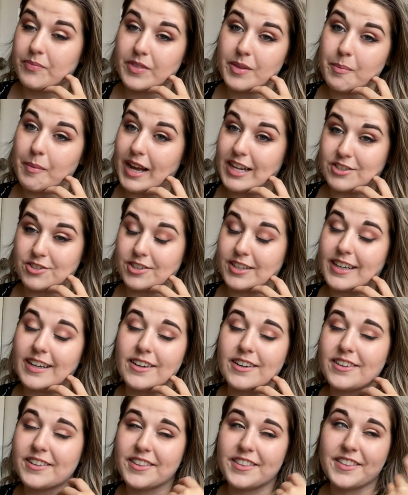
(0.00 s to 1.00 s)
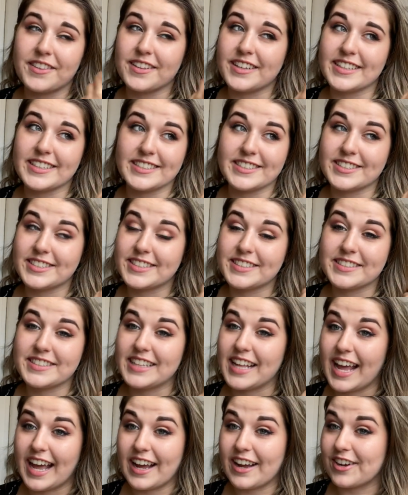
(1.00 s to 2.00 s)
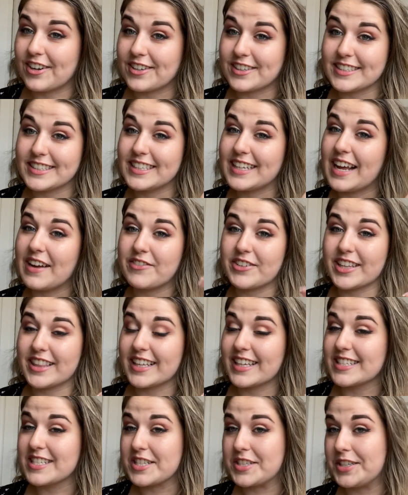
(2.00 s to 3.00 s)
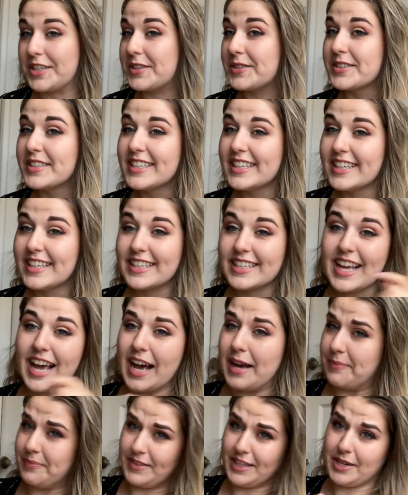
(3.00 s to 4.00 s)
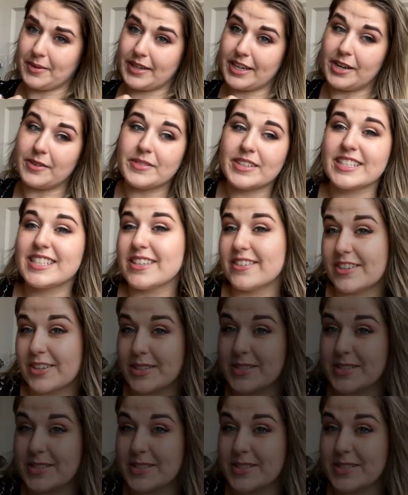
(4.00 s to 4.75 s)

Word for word: mental health and hair and everything. So yeah, here we go. Let's see how it